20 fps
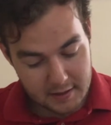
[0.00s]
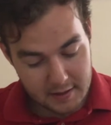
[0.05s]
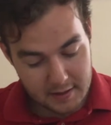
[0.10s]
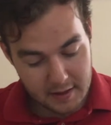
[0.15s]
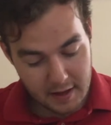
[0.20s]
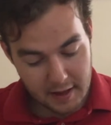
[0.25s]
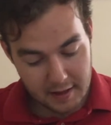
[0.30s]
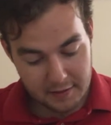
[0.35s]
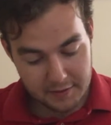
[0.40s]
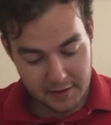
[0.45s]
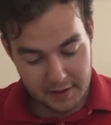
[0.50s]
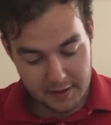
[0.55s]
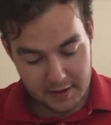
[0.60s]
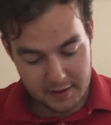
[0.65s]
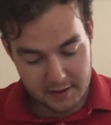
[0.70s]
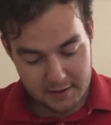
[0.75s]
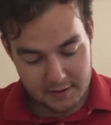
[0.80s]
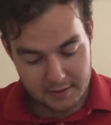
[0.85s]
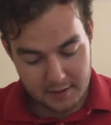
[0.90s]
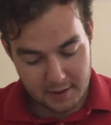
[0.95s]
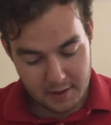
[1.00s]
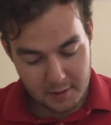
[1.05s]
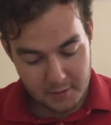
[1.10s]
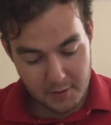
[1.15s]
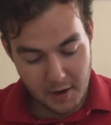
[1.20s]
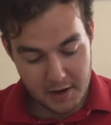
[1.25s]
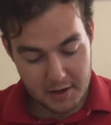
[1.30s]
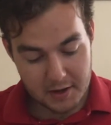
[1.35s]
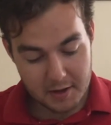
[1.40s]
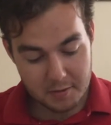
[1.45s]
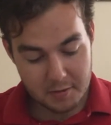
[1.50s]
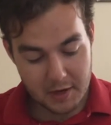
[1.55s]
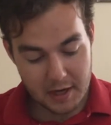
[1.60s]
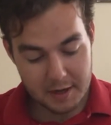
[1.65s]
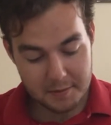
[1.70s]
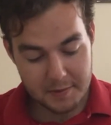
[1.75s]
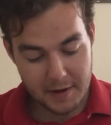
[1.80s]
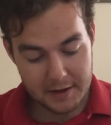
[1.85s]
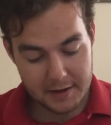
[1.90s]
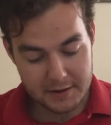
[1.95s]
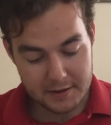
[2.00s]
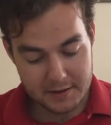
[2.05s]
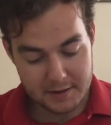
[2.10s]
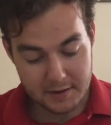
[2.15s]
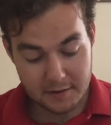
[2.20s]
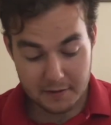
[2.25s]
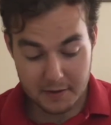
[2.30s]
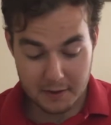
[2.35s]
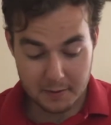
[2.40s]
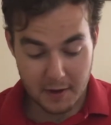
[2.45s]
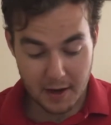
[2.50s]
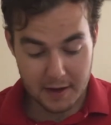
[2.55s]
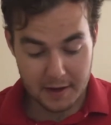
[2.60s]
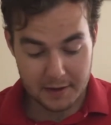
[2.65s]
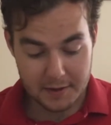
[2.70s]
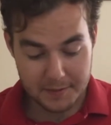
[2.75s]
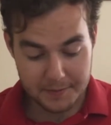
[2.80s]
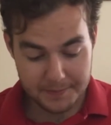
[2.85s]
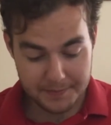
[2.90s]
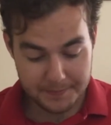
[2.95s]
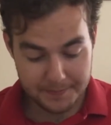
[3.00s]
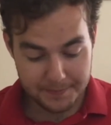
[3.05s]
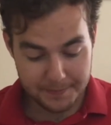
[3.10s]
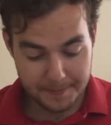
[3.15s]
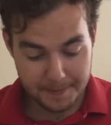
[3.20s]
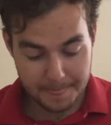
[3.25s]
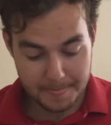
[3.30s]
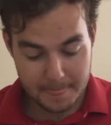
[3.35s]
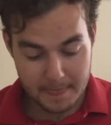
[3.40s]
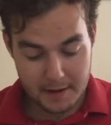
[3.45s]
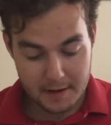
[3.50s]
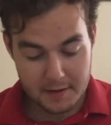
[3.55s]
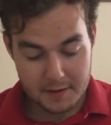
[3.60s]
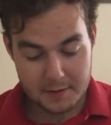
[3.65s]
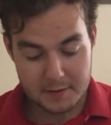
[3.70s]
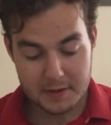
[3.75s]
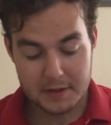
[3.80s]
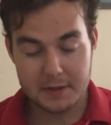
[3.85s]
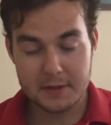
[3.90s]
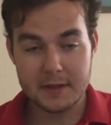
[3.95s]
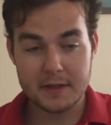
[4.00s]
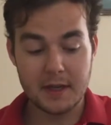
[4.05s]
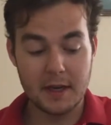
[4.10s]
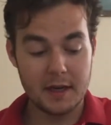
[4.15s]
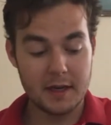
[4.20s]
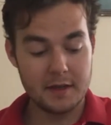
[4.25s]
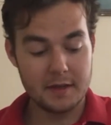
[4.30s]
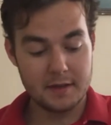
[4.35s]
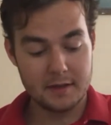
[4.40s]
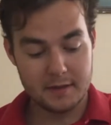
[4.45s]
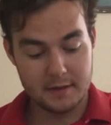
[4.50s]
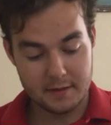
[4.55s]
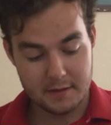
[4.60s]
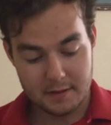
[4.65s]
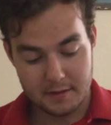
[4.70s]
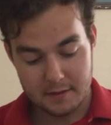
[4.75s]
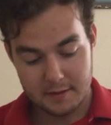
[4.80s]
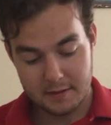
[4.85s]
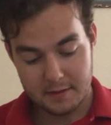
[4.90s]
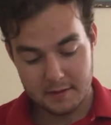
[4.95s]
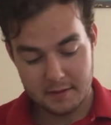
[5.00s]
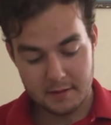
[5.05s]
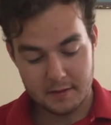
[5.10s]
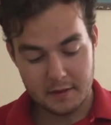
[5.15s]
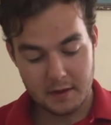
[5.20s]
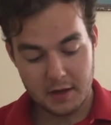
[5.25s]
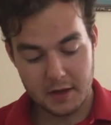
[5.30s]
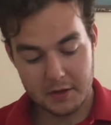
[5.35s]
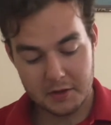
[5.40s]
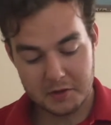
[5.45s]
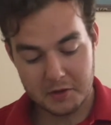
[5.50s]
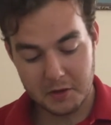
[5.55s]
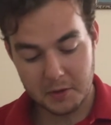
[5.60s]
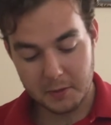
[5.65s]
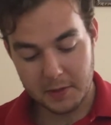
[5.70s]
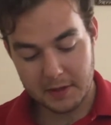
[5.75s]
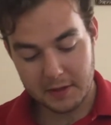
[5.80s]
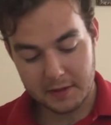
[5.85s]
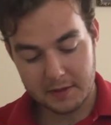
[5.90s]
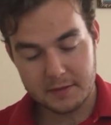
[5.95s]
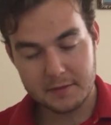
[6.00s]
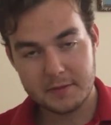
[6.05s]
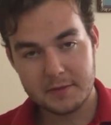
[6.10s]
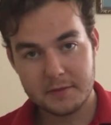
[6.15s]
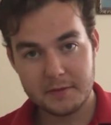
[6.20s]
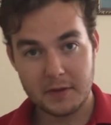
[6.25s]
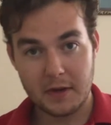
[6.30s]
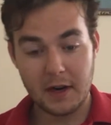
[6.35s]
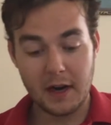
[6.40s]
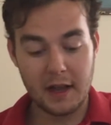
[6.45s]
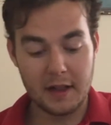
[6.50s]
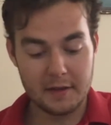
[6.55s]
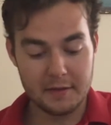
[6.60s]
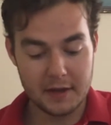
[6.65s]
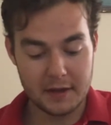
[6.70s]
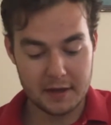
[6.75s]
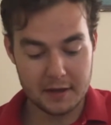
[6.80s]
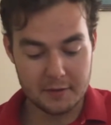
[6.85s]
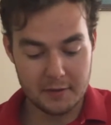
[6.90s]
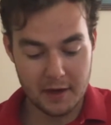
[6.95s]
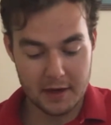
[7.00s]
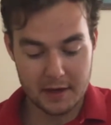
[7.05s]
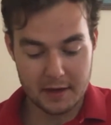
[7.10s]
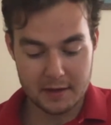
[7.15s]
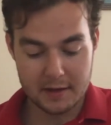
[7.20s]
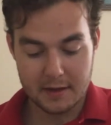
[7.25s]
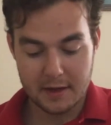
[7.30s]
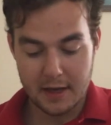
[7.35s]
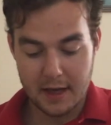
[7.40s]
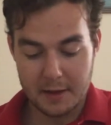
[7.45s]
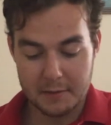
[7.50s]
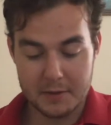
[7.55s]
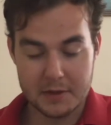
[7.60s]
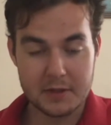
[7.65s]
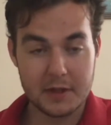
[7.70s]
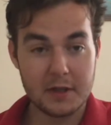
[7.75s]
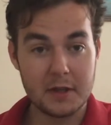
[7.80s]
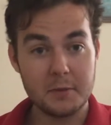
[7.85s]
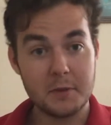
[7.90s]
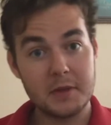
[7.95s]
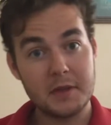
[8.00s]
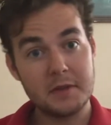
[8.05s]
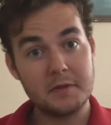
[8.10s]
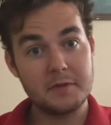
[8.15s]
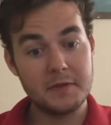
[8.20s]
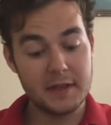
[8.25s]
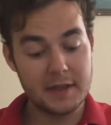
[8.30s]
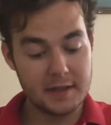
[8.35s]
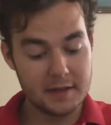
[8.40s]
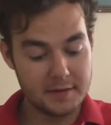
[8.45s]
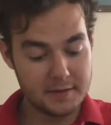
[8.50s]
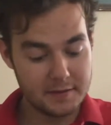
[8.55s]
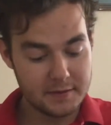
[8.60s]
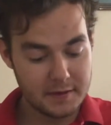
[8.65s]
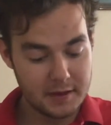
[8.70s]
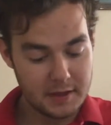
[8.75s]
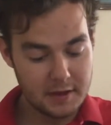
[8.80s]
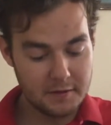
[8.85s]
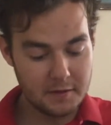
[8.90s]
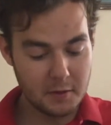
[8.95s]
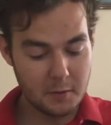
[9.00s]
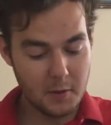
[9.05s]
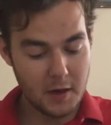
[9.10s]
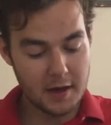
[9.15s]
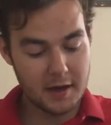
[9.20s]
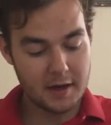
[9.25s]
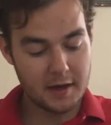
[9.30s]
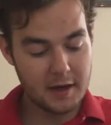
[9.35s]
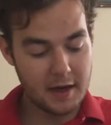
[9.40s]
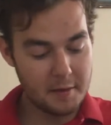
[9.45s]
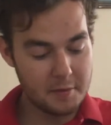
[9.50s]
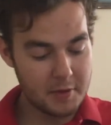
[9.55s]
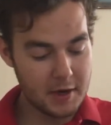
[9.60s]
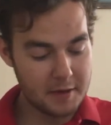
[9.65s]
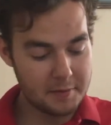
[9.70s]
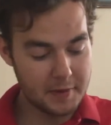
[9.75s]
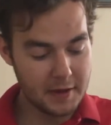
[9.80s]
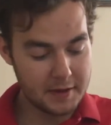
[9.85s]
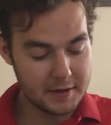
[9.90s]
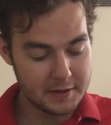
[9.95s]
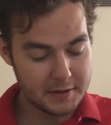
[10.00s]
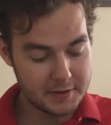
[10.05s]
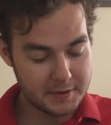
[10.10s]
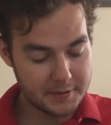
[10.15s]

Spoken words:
elevator, rudder, and brake pedals for the rudder. So we're using our control wheel for our elevator and rudder, and we're steering with our feet for rudder and brake pedals.